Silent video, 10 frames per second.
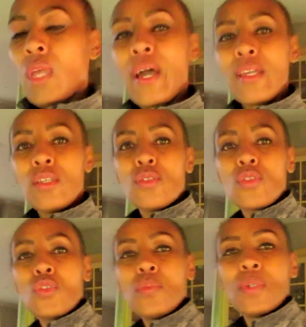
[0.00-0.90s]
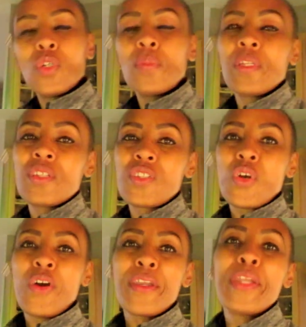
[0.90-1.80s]
Hi YouTube, Luminousz
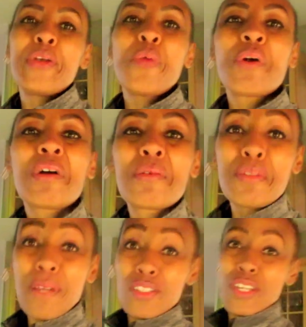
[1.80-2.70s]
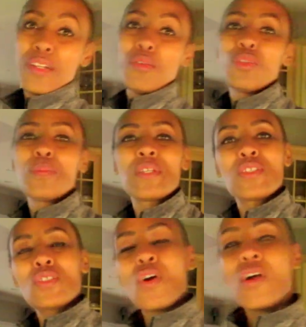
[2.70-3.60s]
Ztarr here. Welcome to my channel,
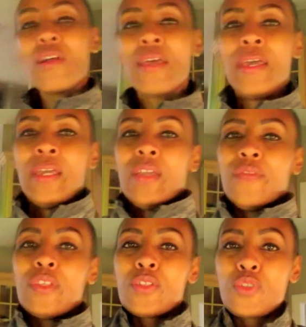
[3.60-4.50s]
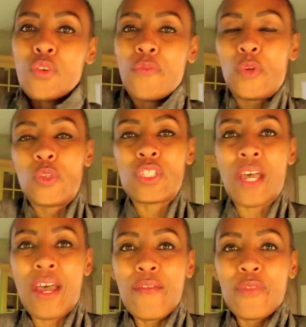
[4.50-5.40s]
Luminousz Ztarr. If this is your first
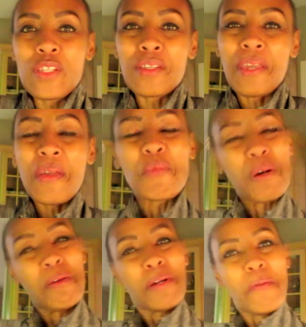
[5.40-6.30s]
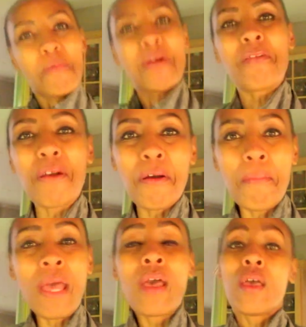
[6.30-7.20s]
time visiting, welcome,
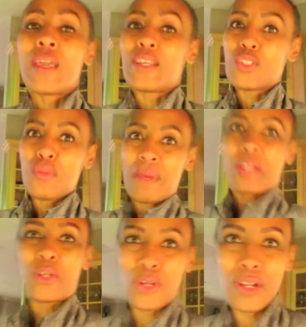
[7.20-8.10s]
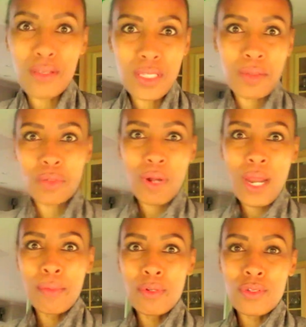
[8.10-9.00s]
welcome. And to my current
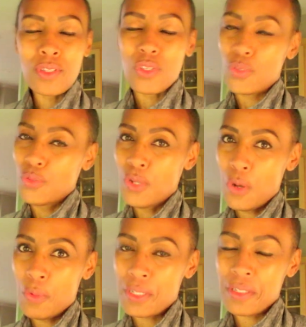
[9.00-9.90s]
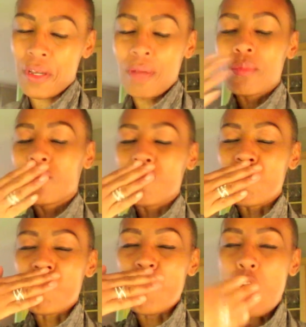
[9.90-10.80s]
subscribers, you know what's up.
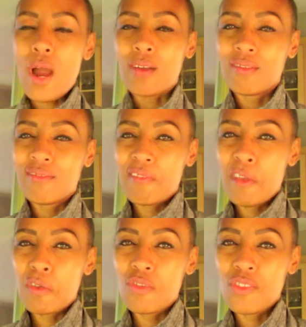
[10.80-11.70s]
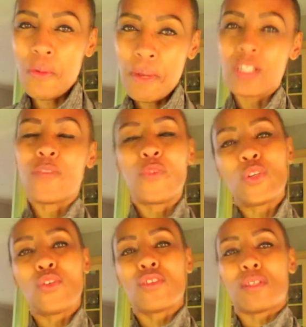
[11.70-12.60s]
Mwah! Thank you so much for
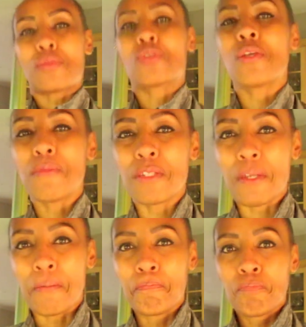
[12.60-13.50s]
your subscription.